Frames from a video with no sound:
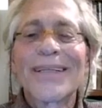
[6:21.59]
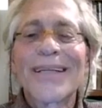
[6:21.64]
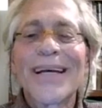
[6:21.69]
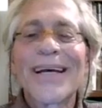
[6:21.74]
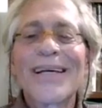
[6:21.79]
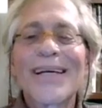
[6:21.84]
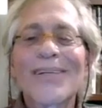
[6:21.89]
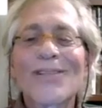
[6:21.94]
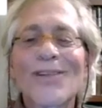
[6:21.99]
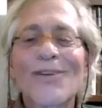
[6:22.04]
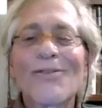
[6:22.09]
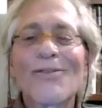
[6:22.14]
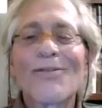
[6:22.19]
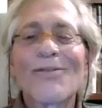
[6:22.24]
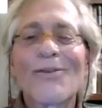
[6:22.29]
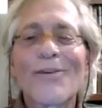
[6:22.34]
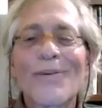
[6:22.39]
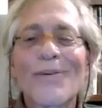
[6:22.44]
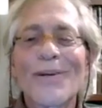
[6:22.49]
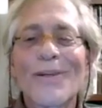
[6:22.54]
yeah, so
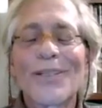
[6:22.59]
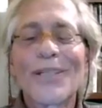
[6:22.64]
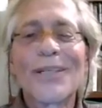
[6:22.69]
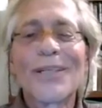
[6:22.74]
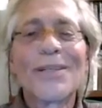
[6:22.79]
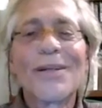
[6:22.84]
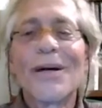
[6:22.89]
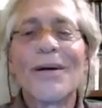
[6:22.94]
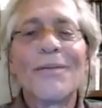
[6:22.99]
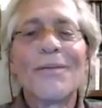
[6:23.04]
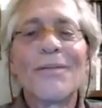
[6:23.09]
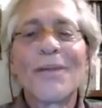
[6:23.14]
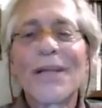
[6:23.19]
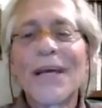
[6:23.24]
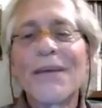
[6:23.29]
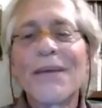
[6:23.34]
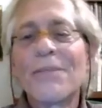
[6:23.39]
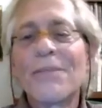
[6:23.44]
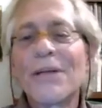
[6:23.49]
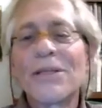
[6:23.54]
informative.
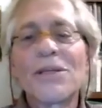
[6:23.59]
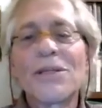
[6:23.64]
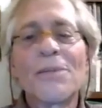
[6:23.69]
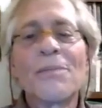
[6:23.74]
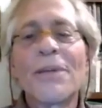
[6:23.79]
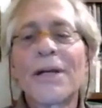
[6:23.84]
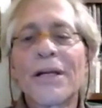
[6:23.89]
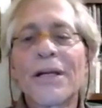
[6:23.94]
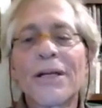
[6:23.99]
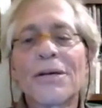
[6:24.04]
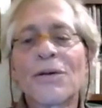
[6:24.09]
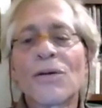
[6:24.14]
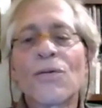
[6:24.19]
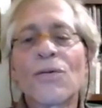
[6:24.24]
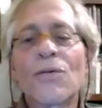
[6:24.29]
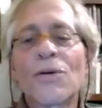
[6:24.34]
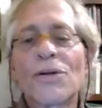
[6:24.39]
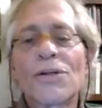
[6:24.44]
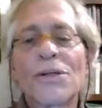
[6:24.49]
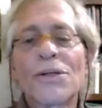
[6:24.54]
They've been to many of the
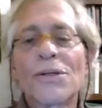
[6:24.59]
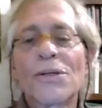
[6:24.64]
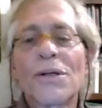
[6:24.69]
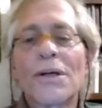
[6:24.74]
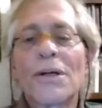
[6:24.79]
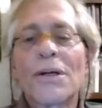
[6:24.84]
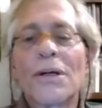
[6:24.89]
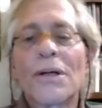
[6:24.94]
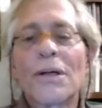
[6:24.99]
courses.